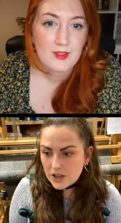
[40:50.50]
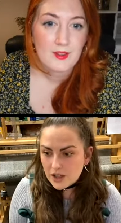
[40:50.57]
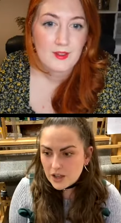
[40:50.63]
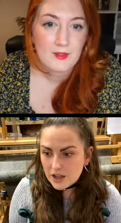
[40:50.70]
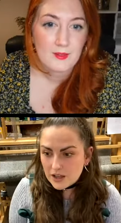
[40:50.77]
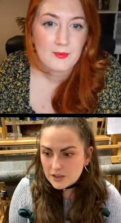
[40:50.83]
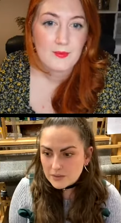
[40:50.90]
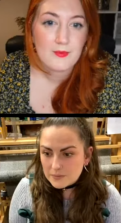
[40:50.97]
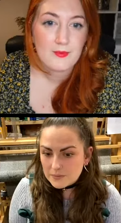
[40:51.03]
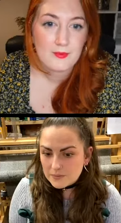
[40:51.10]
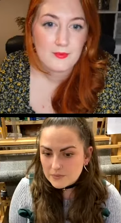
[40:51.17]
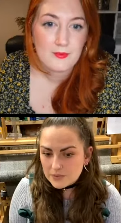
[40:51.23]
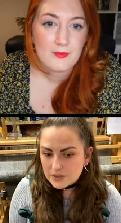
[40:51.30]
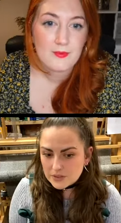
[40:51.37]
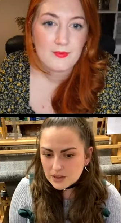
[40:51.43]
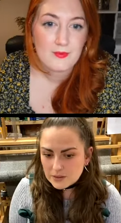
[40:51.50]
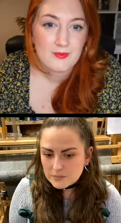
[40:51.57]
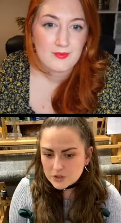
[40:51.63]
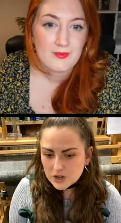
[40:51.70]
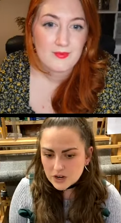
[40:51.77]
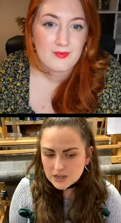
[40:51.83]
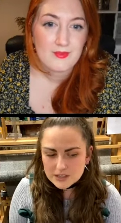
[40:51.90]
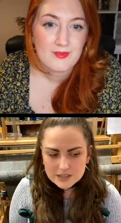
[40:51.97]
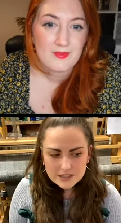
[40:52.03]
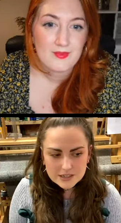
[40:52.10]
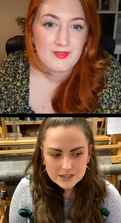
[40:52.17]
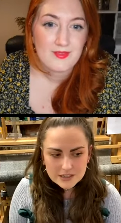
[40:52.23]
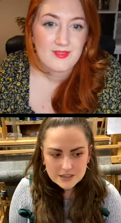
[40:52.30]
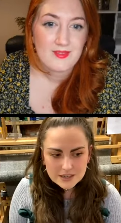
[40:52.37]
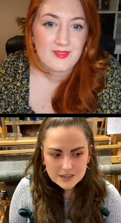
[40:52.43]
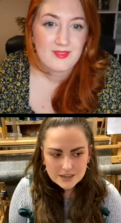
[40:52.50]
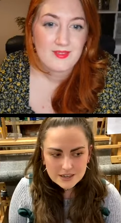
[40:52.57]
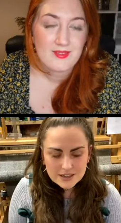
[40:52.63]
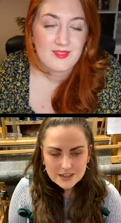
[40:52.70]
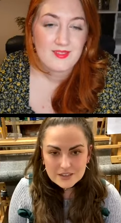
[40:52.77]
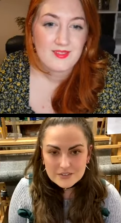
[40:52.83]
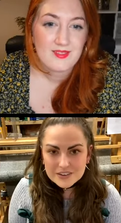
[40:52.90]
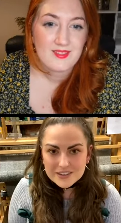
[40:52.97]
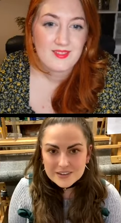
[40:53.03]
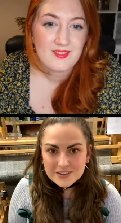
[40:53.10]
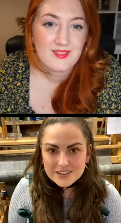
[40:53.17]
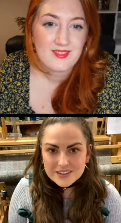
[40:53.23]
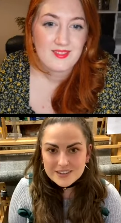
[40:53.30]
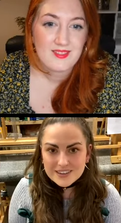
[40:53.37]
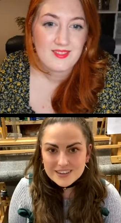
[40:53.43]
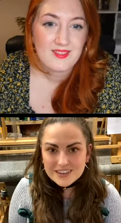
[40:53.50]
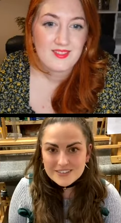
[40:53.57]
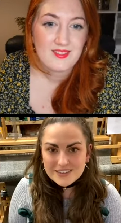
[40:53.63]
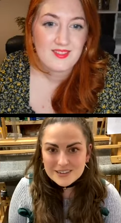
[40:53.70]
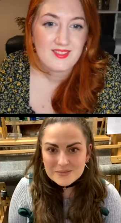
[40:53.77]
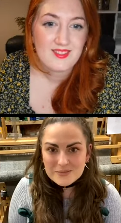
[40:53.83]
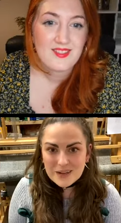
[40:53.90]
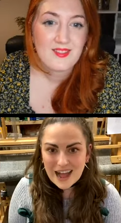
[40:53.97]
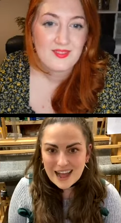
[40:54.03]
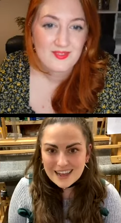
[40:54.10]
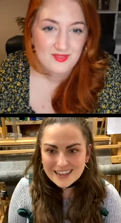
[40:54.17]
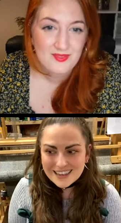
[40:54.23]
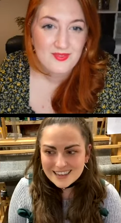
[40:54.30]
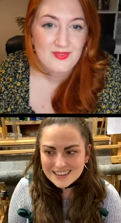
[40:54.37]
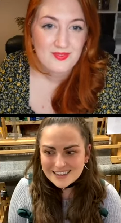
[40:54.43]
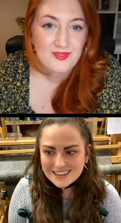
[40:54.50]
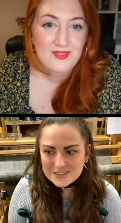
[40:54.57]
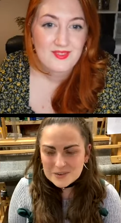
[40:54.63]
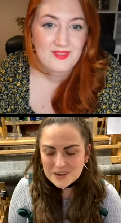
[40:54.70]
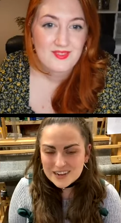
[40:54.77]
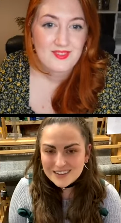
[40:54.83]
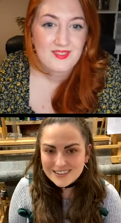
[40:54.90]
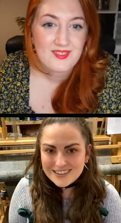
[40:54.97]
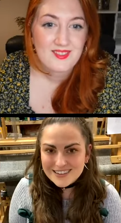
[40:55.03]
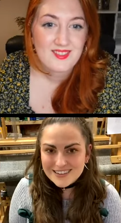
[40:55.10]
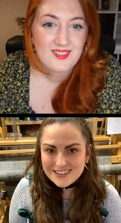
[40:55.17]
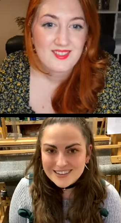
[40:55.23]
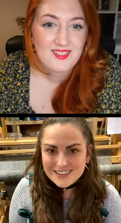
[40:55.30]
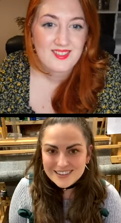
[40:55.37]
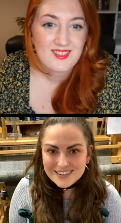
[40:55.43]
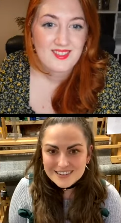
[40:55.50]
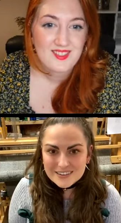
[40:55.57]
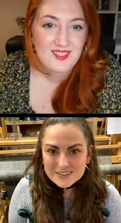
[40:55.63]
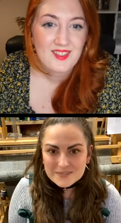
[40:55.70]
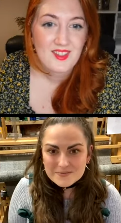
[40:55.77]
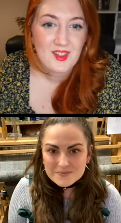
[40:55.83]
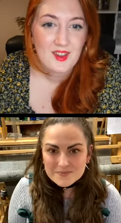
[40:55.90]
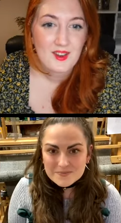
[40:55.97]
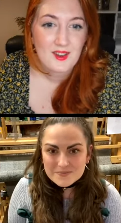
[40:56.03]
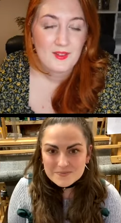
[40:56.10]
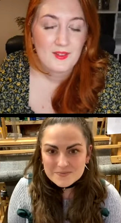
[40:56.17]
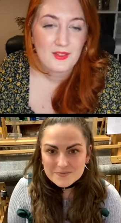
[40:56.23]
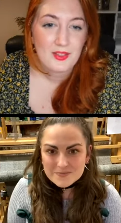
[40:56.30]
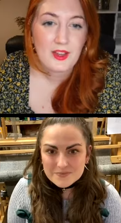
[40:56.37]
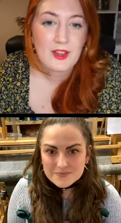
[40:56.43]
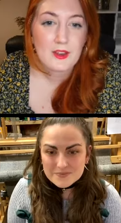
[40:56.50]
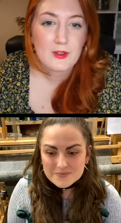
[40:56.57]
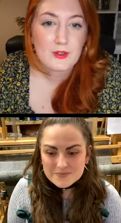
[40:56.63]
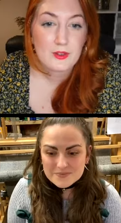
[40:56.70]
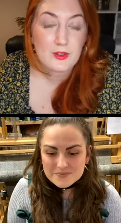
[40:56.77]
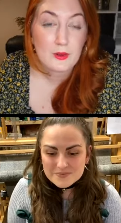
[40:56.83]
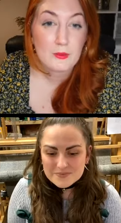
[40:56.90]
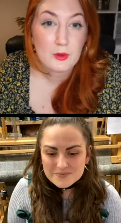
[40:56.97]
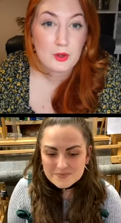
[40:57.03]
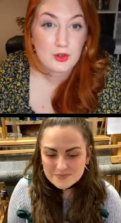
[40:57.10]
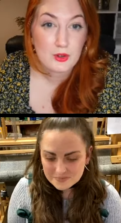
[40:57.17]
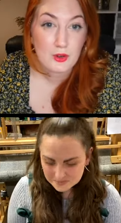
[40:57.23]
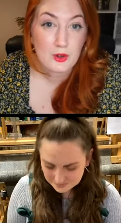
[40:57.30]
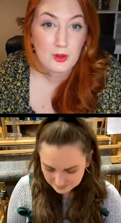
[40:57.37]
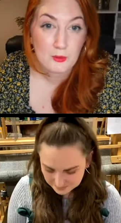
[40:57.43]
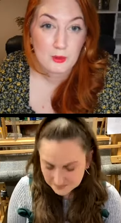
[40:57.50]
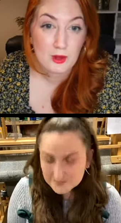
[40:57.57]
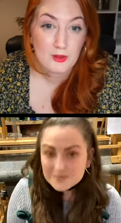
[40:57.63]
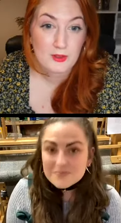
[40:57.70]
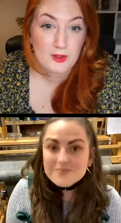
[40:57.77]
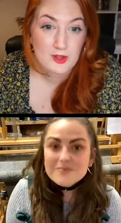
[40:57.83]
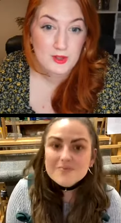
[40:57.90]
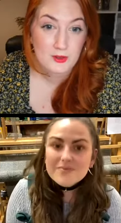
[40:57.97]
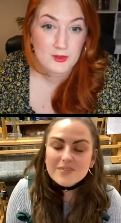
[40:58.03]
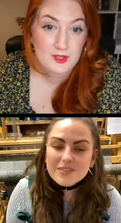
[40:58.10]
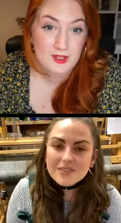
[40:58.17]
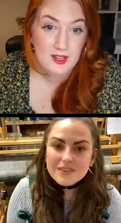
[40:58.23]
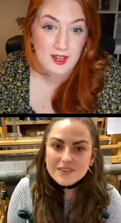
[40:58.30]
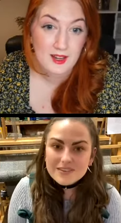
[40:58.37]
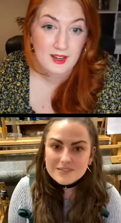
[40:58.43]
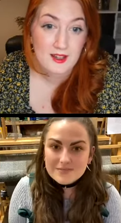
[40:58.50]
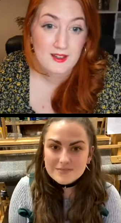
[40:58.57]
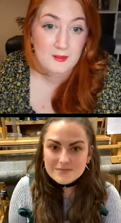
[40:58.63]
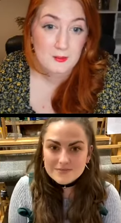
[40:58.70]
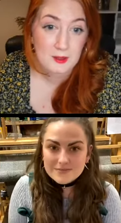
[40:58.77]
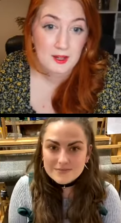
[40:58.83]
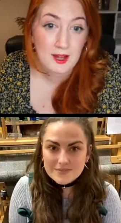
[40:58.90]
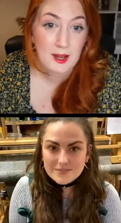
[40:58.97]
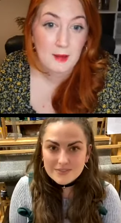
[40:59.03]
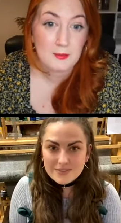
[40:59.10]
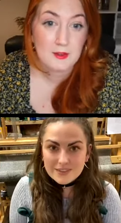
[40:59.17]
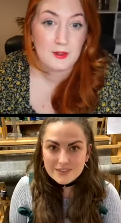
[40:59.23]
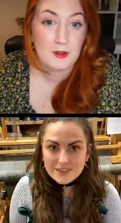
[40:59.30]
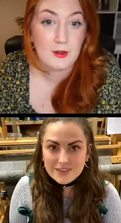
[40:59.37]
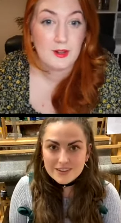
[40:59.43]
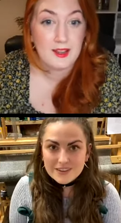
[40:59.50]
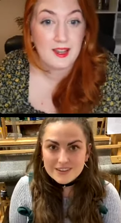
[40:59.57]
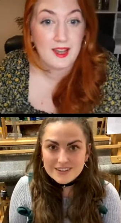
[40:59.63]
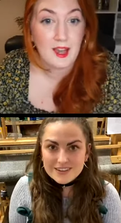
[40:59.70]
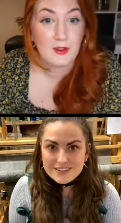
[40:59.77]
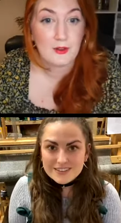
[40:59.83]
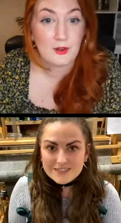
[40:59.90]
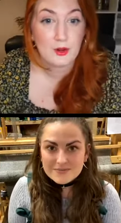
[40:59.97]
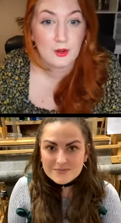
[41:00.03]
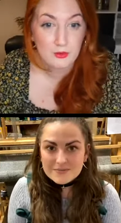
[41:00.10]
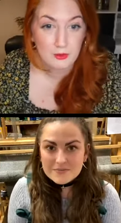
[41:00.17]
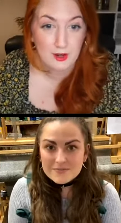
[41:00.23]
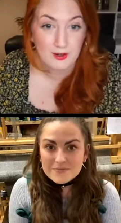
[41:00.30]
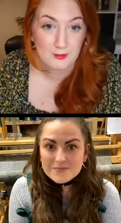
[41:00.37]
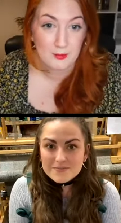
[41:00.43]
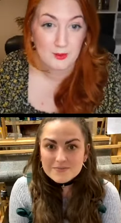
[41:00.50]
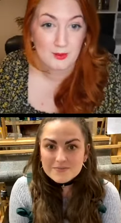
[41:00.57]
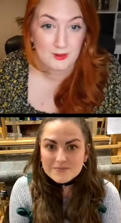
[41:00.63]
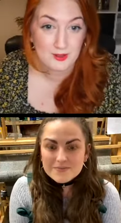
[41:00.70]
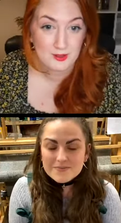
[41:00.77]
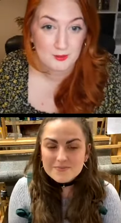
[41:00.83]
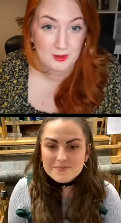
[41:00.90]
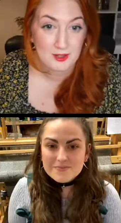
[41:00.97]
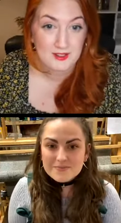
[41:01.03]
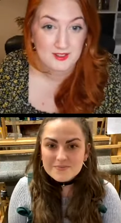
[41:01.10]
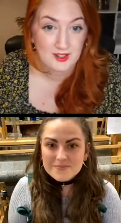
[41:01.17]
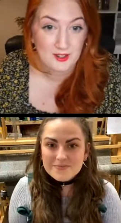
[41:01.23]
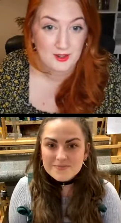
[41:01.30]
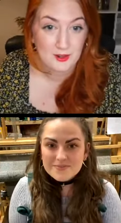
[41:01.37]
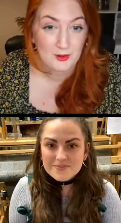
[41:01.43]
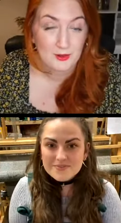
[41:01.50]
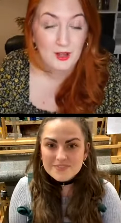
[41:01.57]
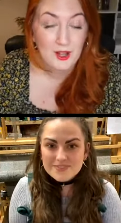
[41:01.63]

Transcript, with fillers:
Speaker 1: um, I'm trying to give a little give a little back as well.
Speaker 2: Thank you so much for coming on the show tonight. It's been absolutely incredible to speak to you.